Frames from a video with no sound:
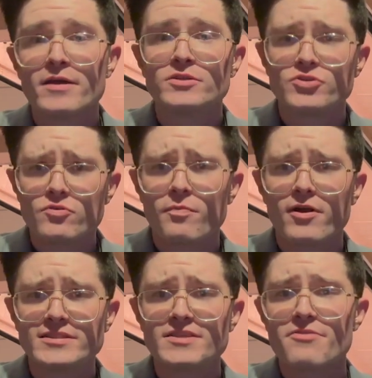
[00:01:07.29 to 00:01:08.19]
Two
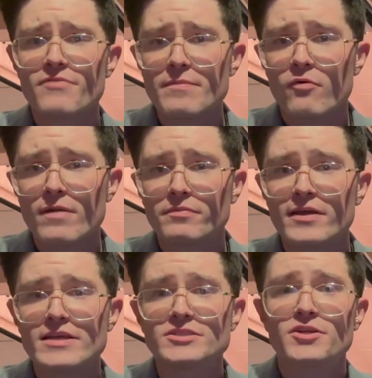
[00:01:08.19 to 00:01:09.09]
Brunson three point
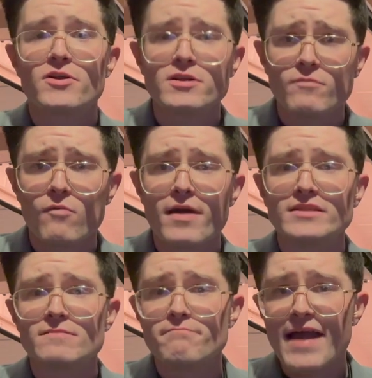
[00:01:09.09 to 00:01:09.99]
plays turned
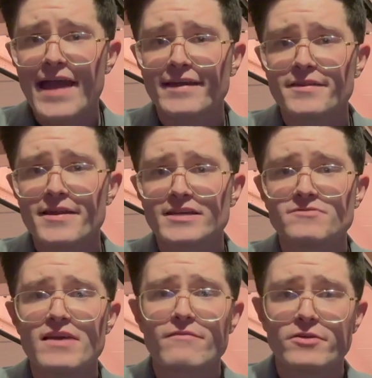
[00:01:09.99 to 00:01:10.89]
momentum back in the Knicks'
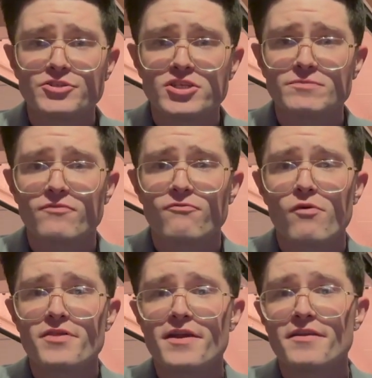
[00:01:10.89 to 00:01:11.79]
favor just before
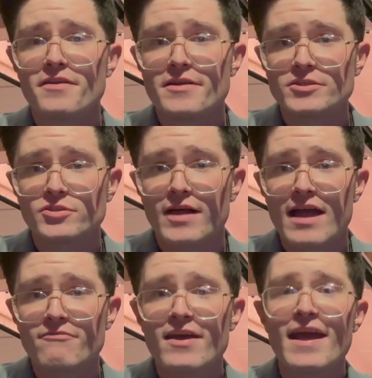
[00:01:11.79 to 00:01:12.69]
the end of the initial
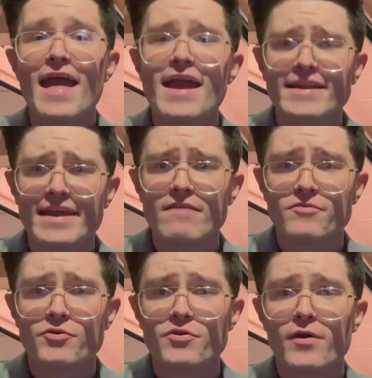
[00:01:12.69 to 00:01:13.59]
half and gave
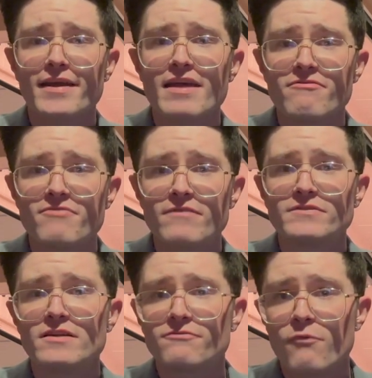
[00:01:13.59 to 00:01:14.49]
New York a
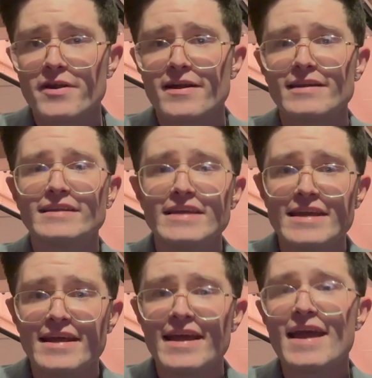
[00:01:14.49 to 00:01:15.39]
50 49
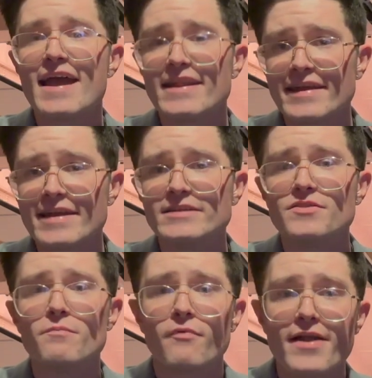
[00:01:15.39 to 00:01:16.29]
lead heading into
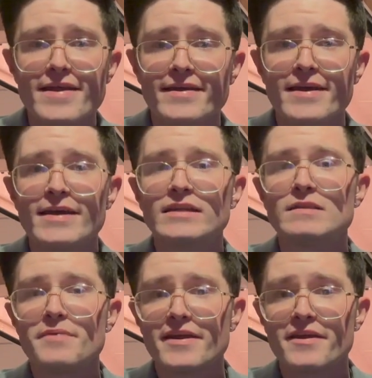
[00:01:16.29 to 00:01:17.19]
the break. The
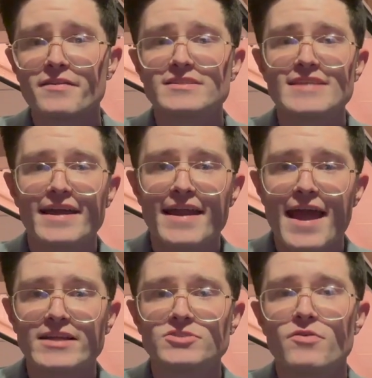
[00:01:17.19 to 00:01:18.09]
beginning of the second
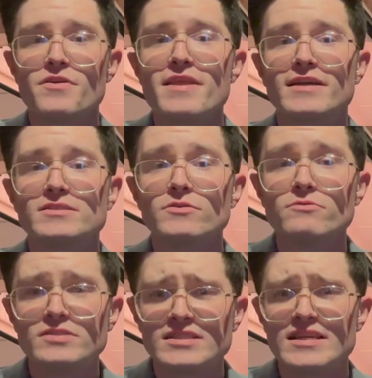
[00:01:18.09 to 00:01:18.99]
act saw the Knicks
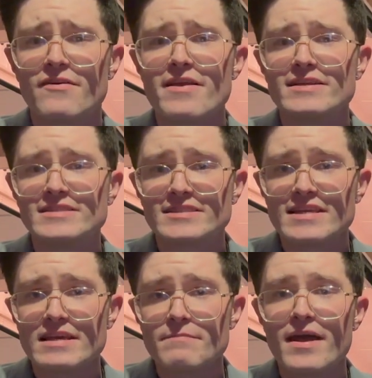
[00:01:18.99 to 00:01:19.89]
lose serious
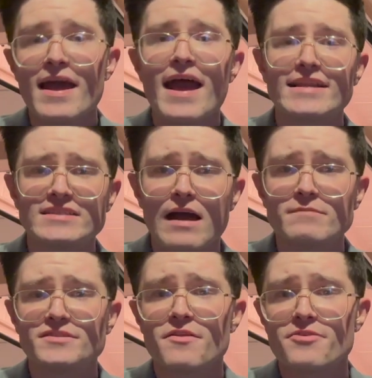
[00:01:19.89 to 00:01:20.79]
steam. At
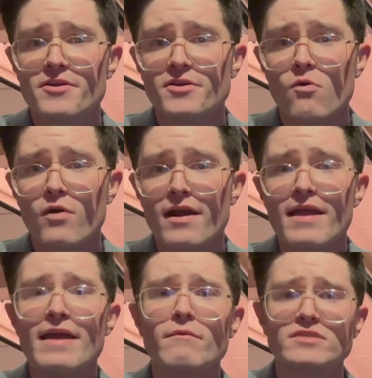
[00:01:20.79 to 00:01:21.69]
times in the third quarter,
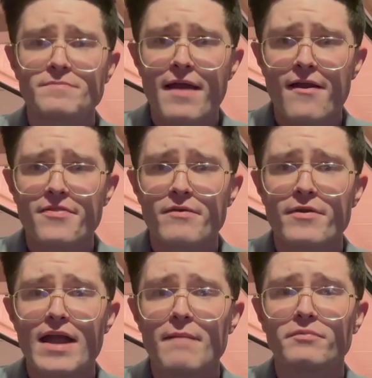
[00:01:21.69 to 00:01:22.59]
it was apparent they were
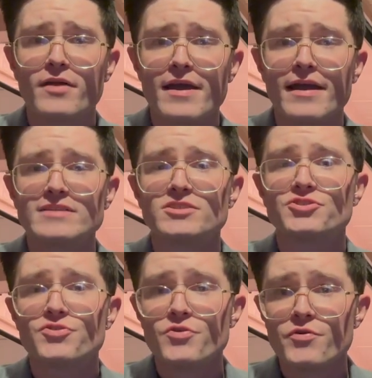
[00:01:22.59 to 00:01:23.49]
not playing as a
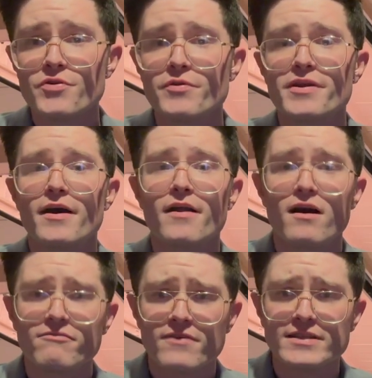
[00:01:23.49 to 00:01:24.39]
true unit on
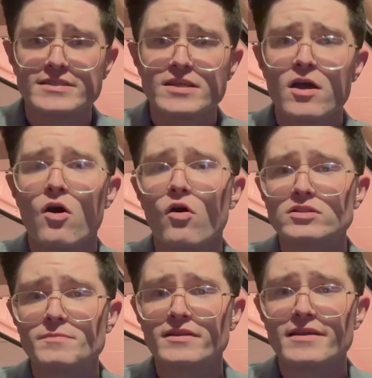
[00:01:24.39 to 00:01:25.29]
offense.
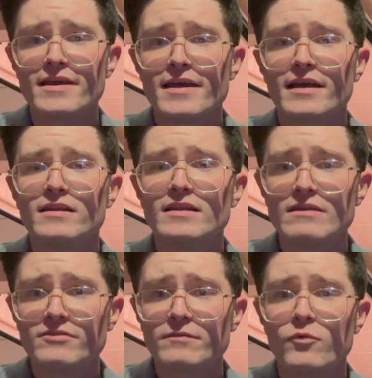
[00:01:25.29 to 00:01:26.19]
Ultimately,
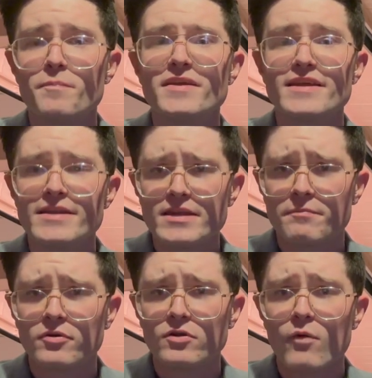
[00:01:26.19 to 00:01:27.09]
Cleveland would begin to
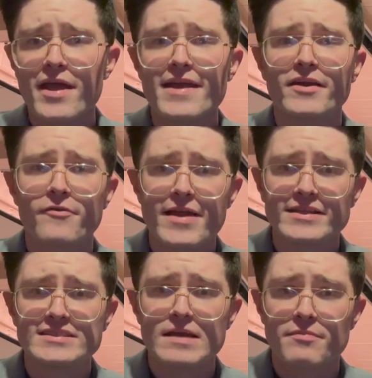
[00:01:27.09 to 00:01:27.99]
pull away and create
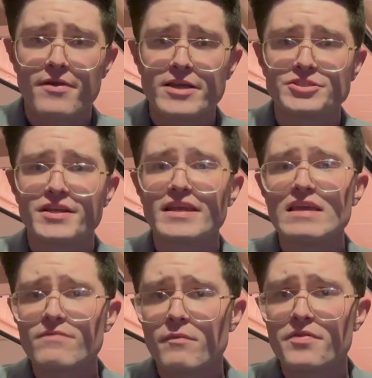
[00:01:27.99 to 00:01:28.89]
separation
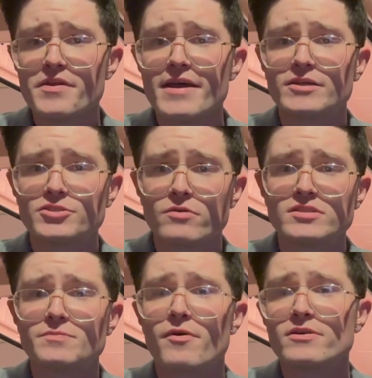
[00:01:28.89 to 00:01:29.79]
even when the Knicks showed
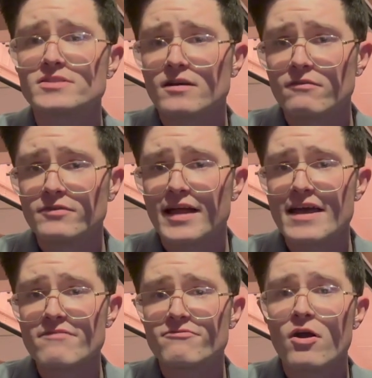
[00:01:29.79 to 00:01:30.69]
spurts of
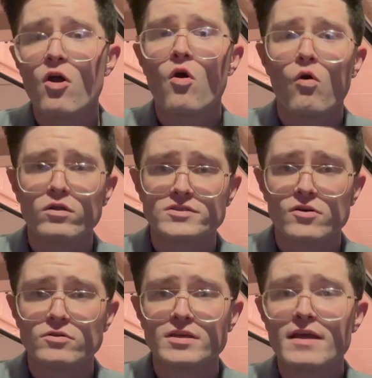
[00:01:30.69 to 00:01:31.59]
life. All
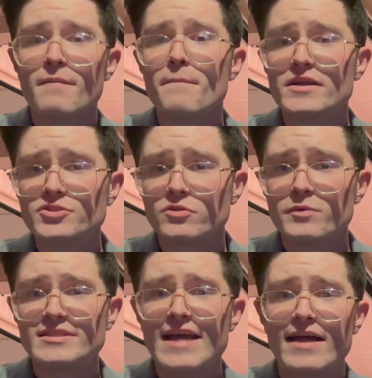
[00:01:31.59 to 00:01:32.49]
told, Mitchell
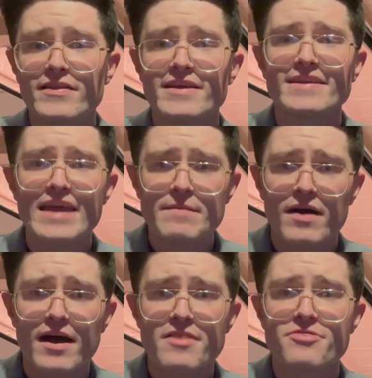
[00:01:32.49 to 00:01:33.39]
would tally a game
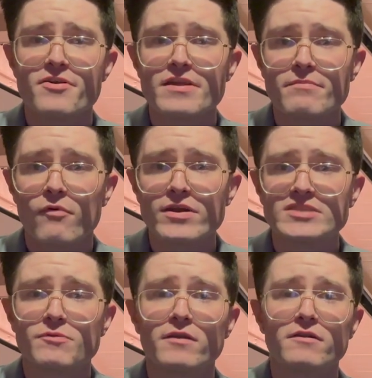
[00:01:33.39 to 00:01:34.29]
high 30
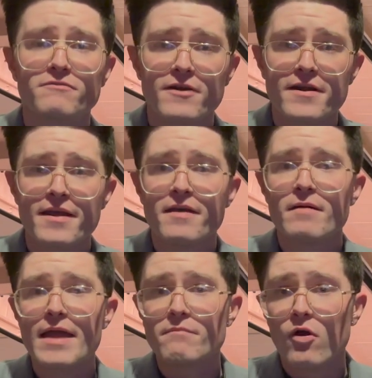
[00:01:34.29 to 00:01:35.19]
points while LeVert
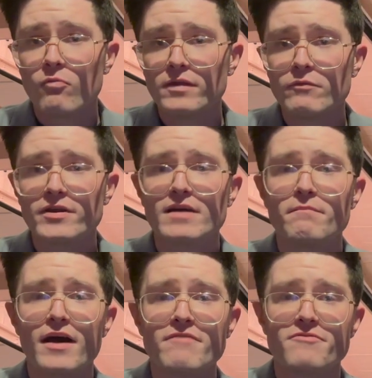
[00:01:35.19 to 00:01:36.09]
and Mobley would
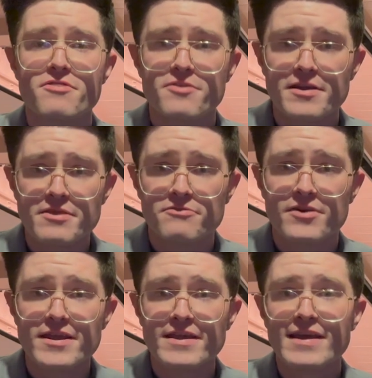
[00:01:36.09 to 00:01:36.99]
combine for
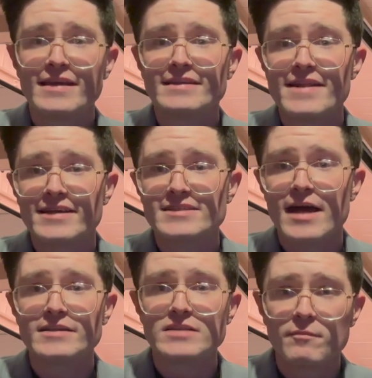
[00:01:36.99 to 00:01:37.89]
33. The Knicks
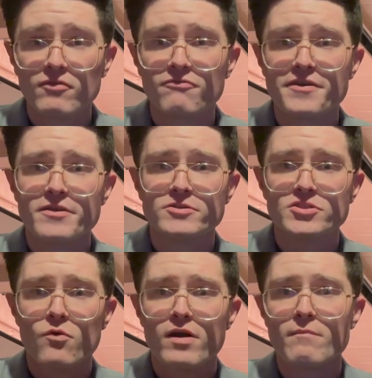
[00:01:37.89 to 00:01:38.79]
got double figure
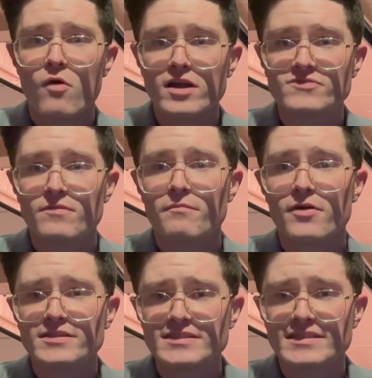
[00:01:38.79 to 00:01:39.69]
scoring marks from
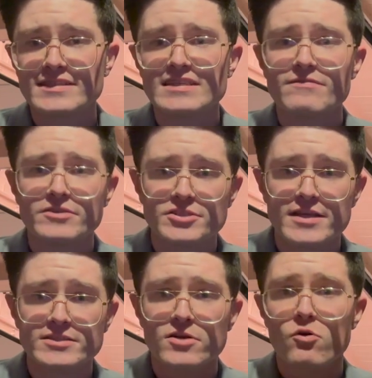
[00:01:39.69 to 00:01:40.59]
Brunson,
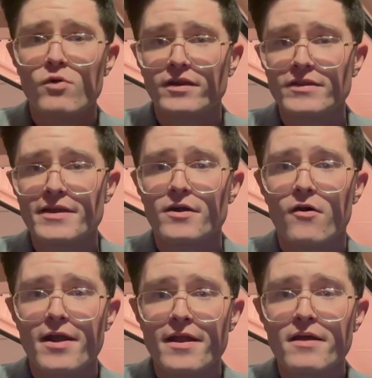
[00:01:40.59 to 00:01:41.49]
DiVincenzo, Quickley, and
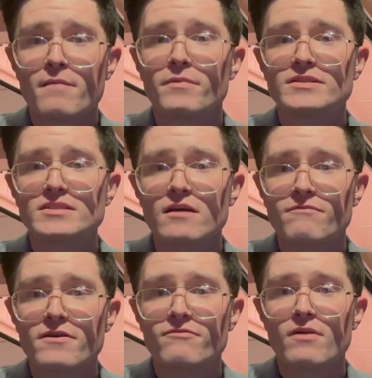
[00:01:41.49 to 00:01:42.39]
Hart, but
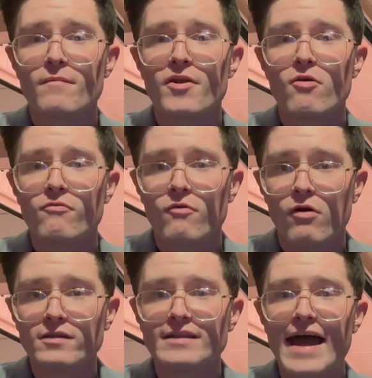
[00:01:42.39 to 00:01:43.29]
suffered from an
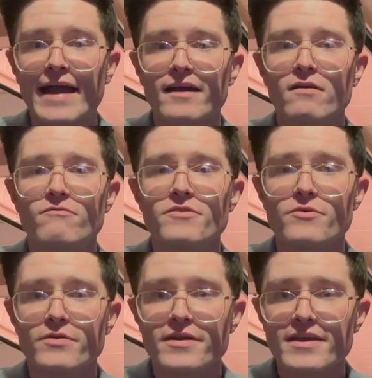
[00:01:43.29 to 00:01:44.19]
overall lack of
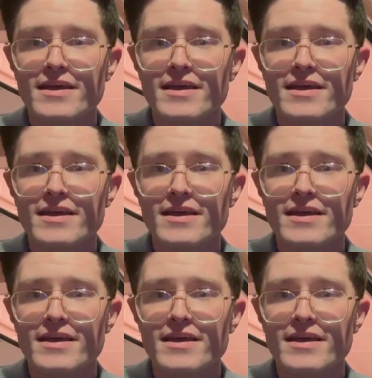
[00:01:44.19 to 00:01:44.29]
unity.